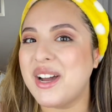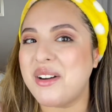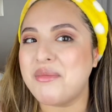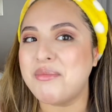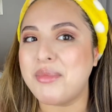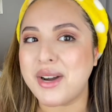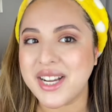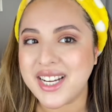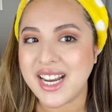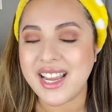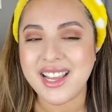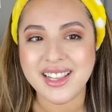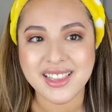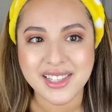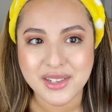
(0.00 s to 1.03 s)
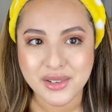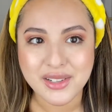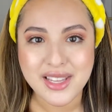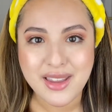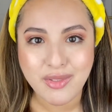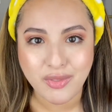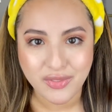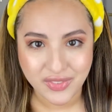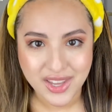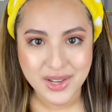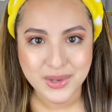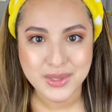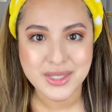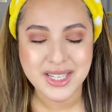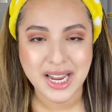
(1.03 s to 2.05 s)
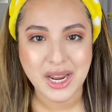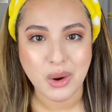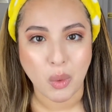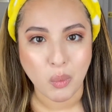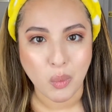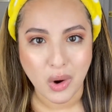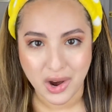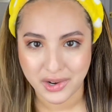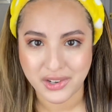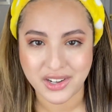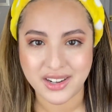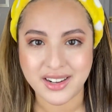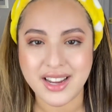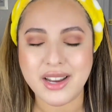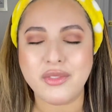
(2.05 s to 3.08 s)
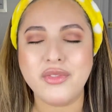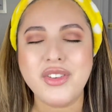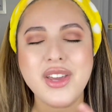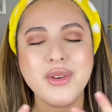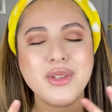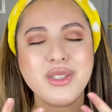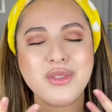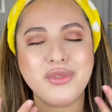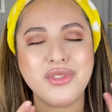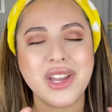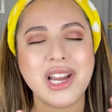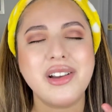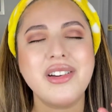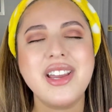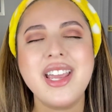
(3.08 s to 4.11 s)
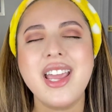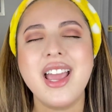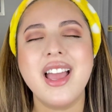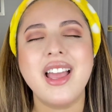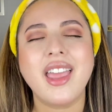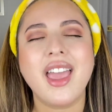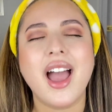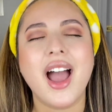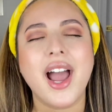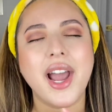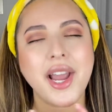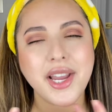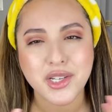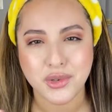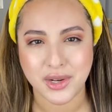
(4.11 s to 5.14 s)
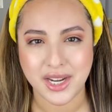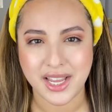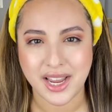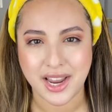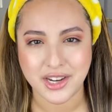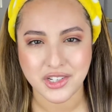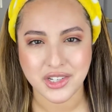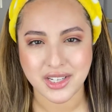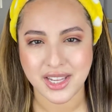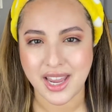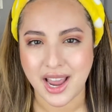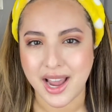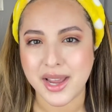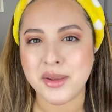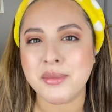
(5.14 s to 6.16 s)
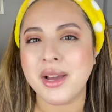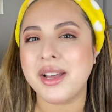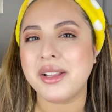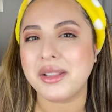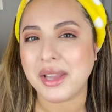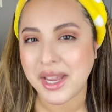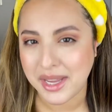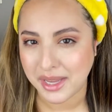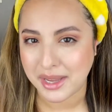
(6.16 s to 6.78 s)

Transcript: but it literally feels like water. It feels very hydrating, actually. I'm liking